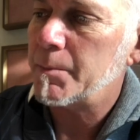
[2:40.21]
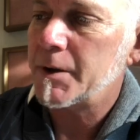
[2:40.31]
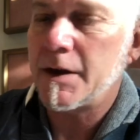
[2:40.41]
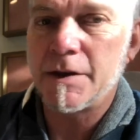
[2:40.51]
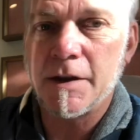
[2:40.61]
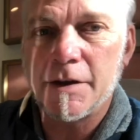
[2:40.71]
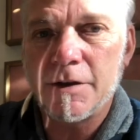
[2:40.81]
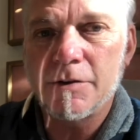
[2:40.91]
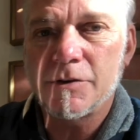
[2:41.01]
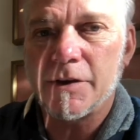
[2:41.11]
He did
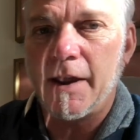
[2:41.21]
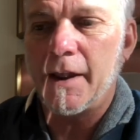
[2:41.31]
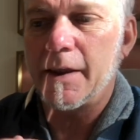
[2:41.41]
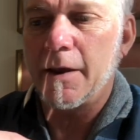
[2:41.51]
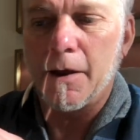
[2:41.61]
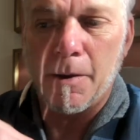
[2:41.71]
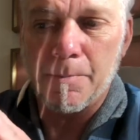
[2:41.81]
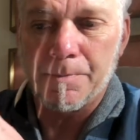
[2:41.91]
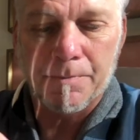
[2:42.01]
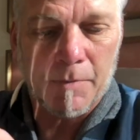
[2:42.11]
use
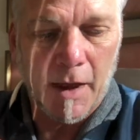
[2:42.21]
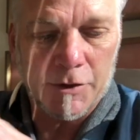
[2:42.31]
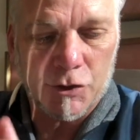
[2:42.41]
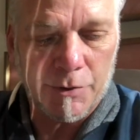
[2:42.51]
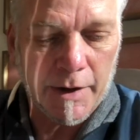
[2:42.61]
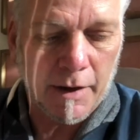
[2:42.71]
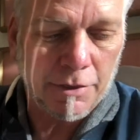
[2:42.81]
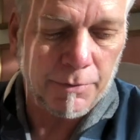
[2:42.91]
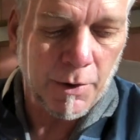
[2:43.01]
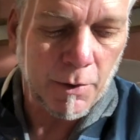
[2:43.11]
a trick
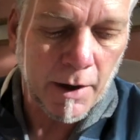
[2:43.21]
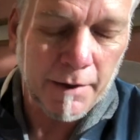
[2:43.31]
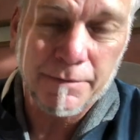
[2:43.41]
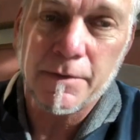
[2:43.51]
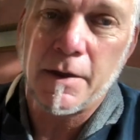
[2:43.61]
throw off.